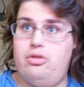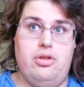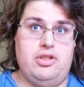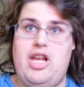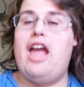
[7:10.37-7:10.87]

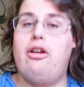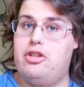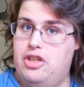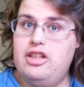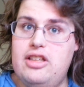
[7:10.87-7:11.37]
entire
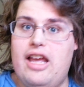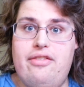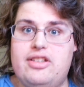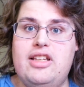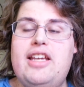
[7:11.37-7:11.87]
adult
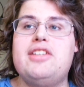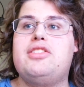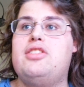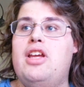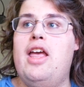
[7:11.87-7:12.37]
life at
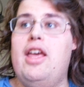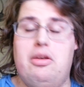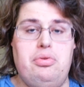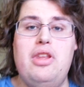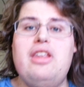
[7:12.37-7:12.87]
least,
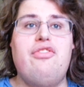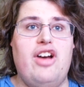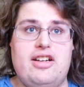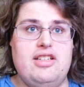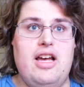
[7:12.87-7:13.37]
completely
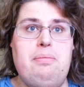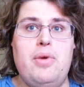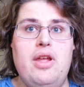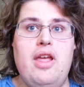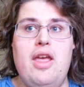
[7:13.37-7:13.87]
fucked up,
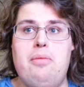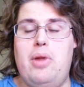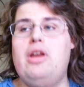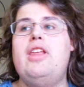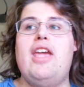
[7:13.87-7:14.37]

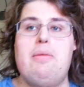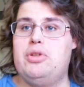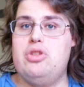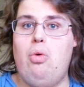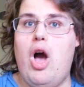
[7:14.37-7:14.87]
barely
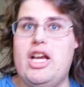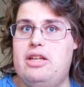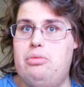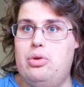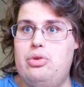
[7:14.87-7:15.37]
able to walk
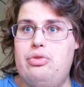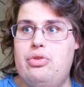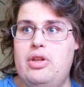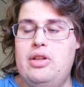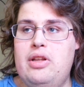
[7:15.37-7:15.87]
and
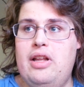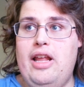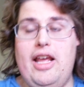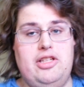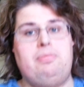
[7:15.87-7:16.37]
move,
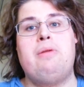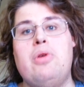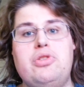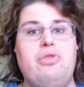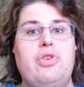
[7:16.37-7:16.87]
and spend
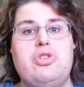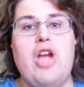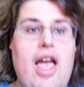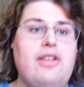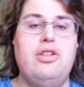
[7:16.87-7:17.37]
most of your
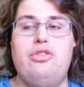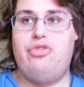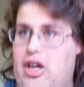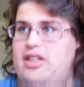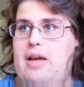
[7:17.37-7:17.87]
childhood
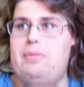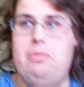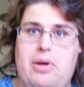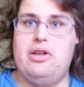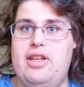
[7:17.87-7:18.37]
fucked up
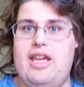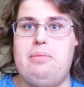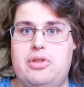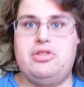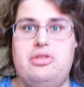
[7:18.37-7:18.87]
and barely
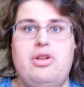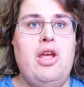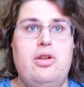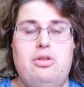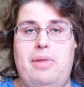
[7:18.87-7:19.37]
able to
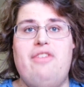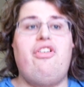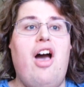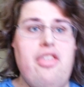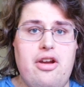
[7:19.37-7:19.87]
be a
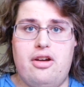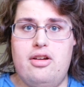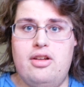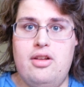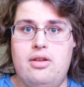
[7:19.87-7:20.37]
father.
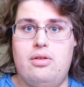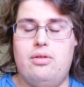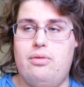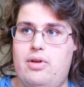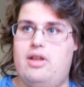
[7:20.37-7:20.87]

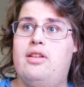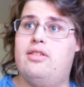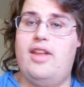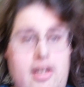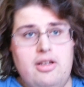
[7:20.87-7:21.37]
Well,
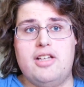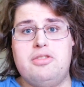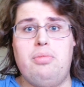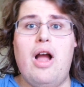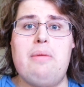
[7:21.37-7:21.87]
that'd cause
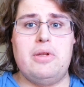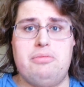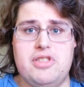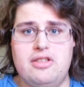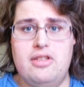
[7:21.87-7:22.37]
some
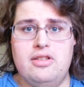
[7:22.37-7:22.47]
problems.